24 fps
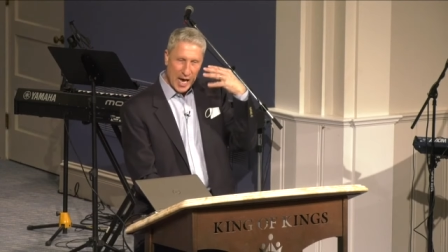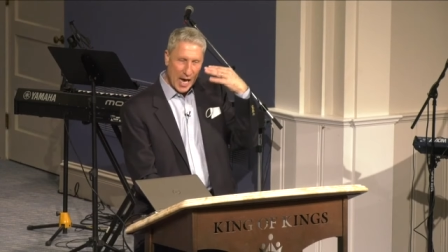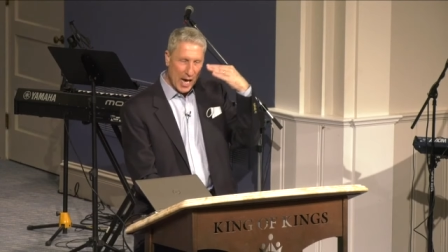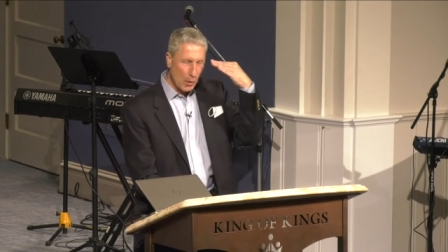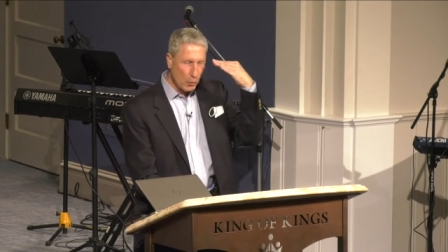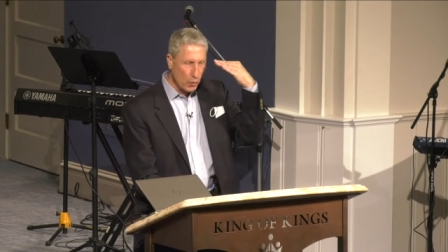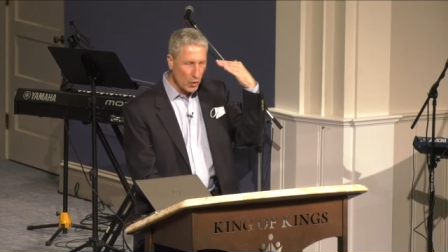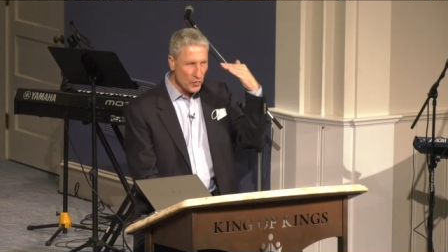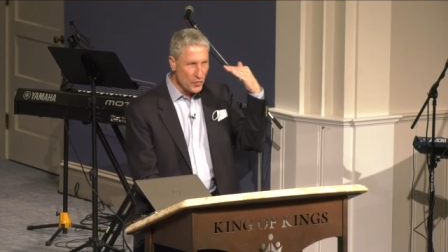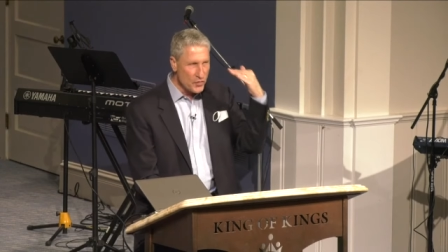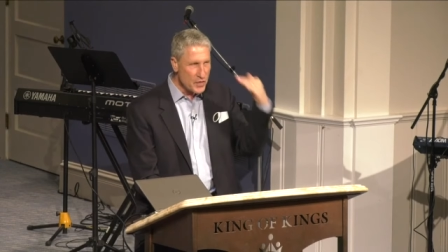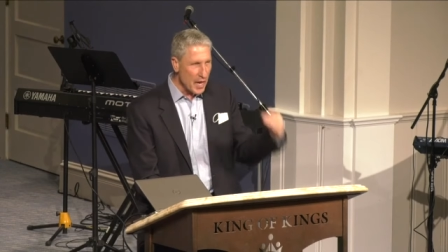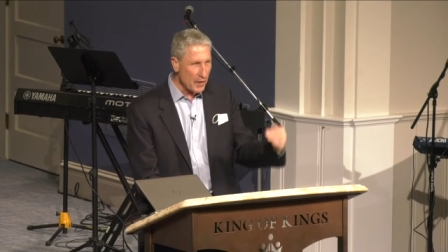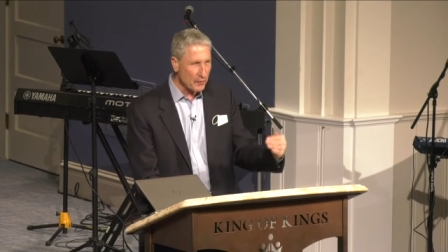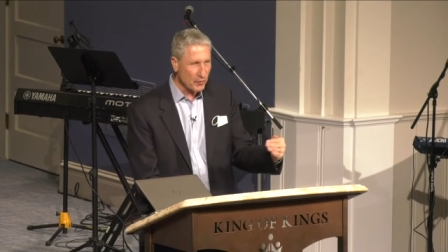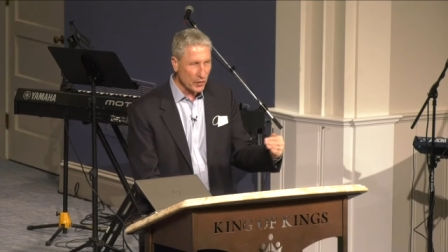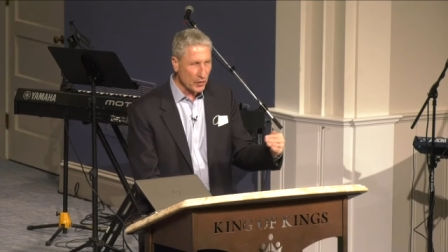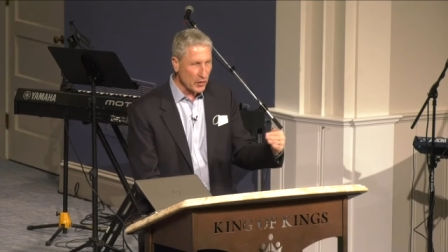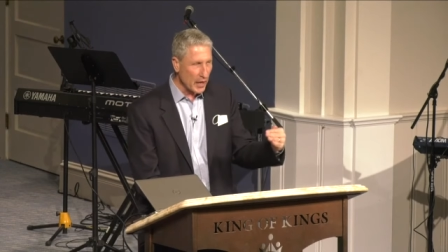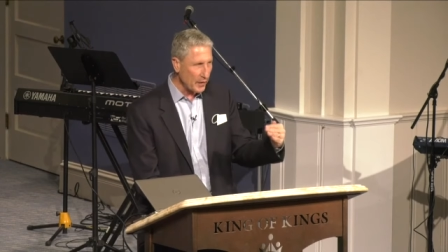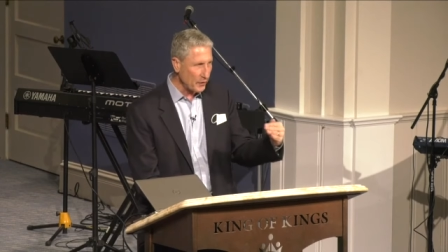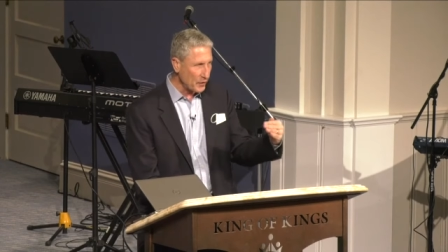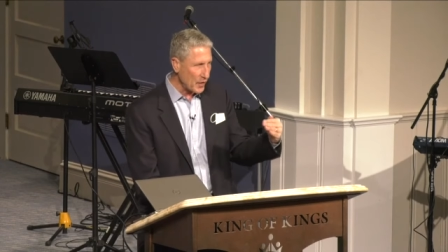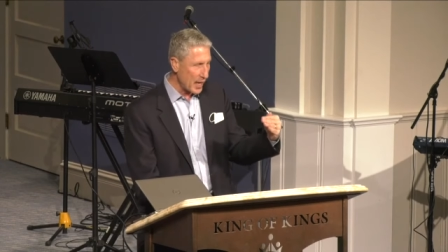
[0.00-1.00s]
I will
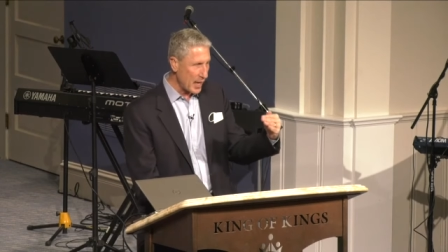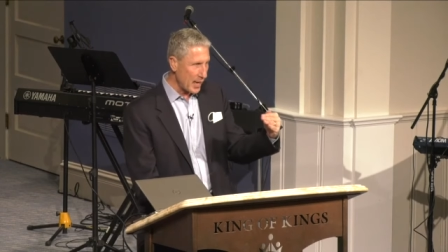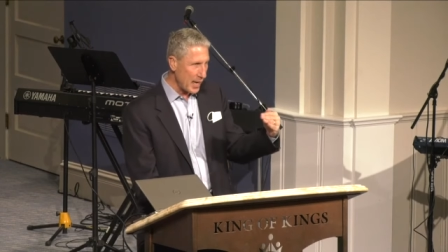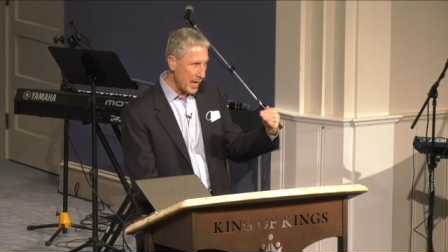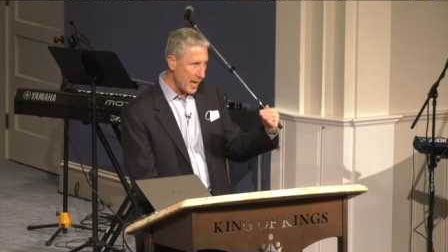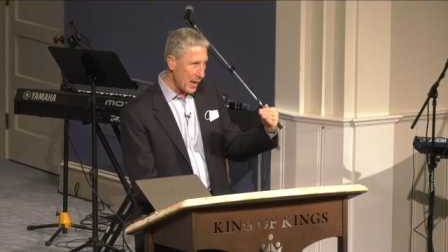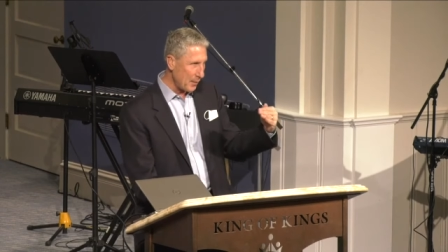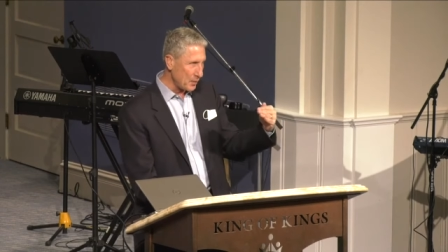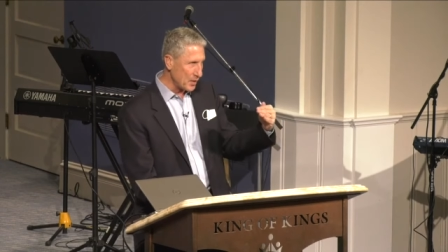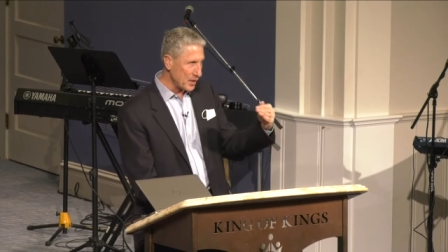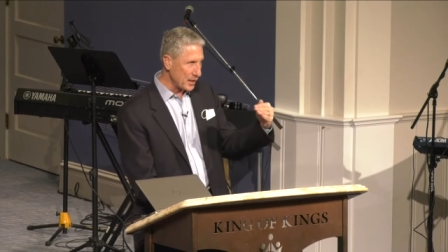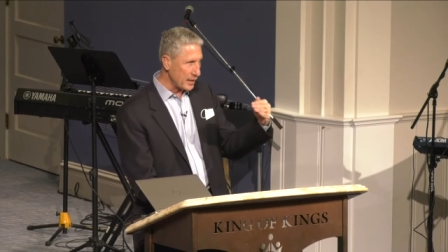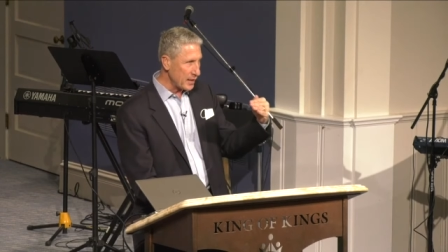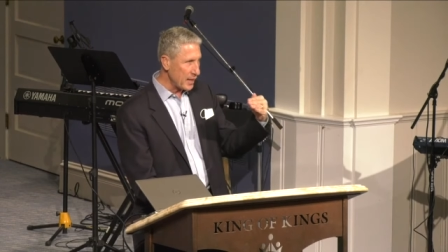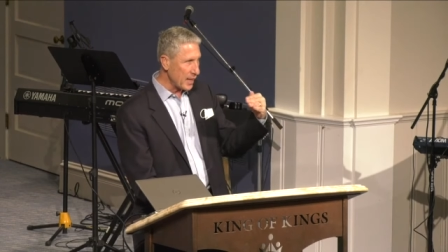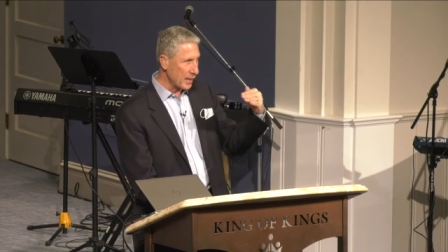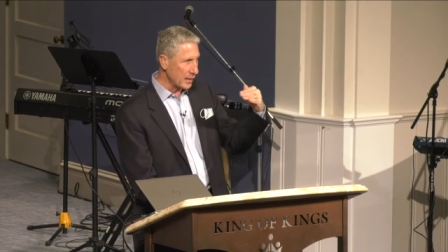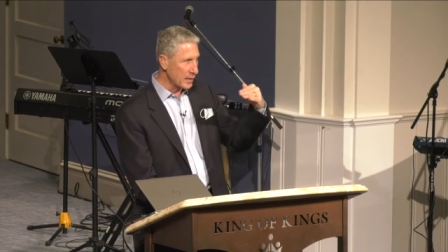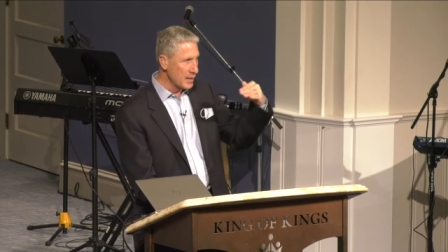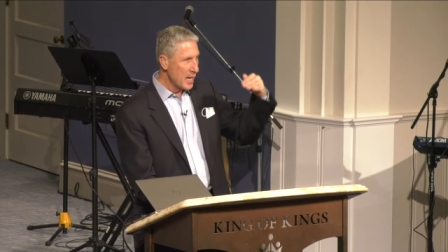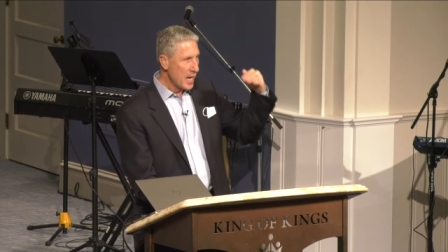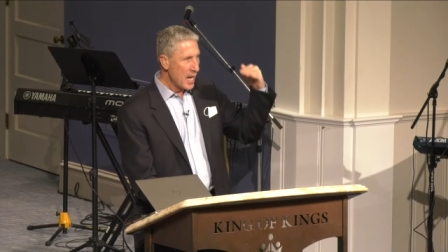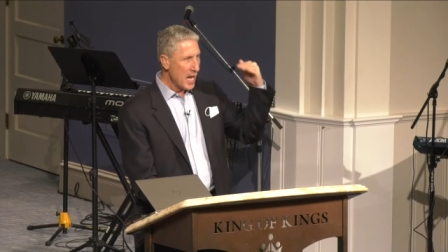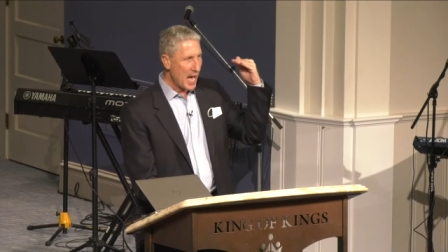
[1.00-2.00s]
never let that happen
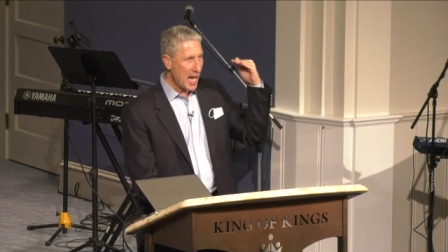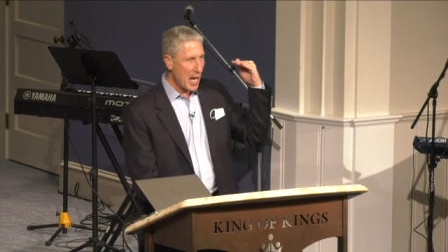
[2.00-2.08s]
again.